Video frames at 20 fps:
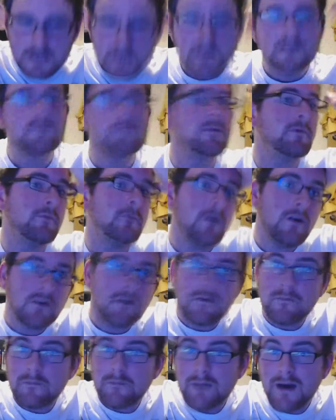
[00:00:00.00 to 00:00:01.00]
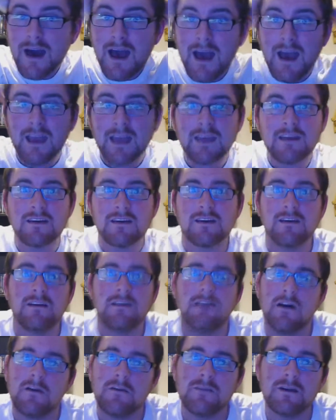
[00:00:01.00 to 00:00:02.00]
but welcome back.
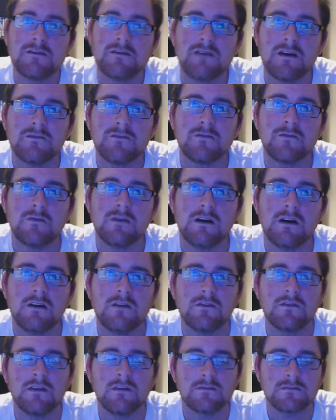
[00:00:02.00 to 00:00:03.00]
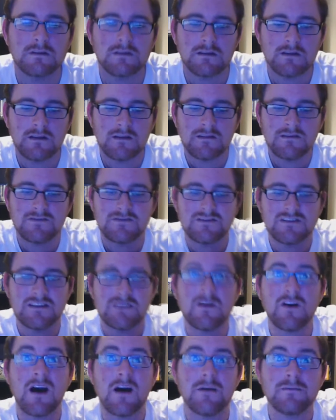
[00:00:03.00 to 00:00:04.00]
I've been away for a while. I'm, this is just a
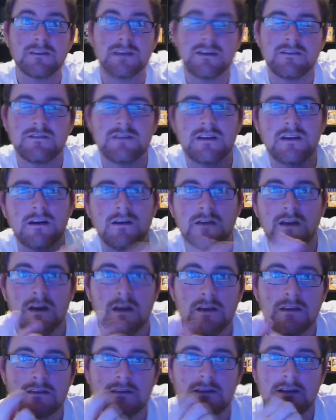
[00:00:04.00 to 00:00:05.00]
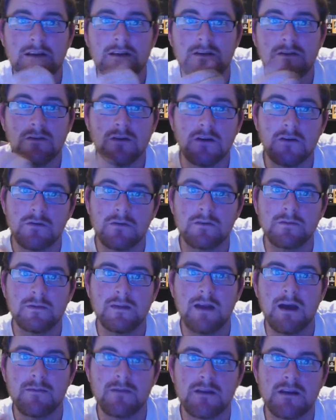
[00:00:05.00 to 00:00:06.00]
little update video to let you know what's been
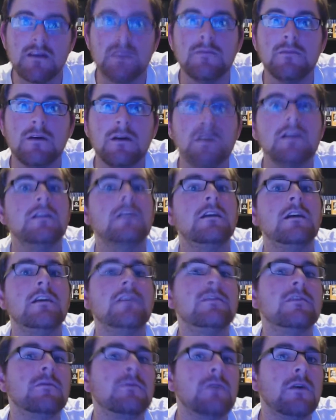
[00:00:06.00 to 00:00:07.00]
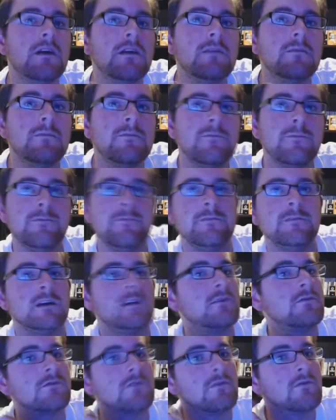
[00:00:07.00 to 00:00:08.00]
happening in my life and why the
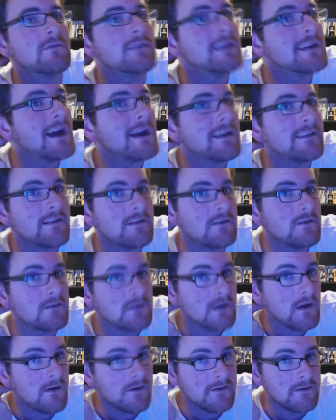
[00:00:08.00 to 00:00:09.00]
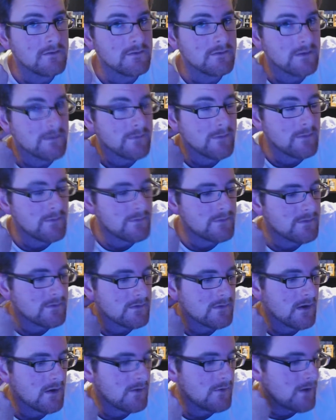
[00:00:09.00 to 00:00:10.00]
channel's not really had a lot going on at the moment.
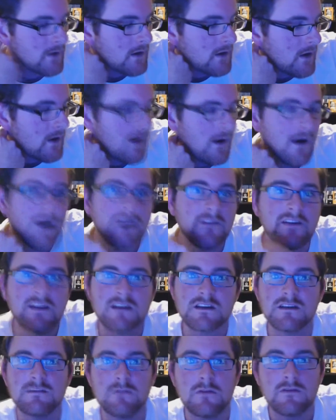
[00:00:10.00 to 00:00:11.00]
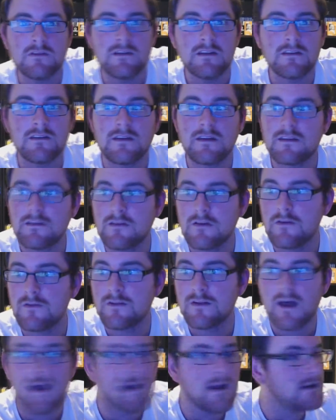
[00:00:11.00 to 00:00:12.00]
So, I've actually moved into this new
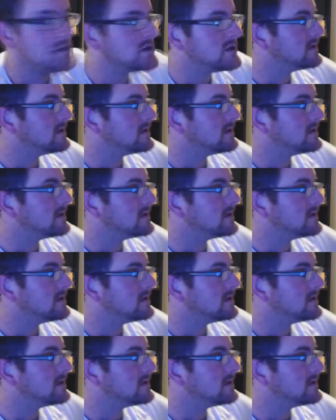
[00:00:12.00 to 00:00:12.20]
flat, as you can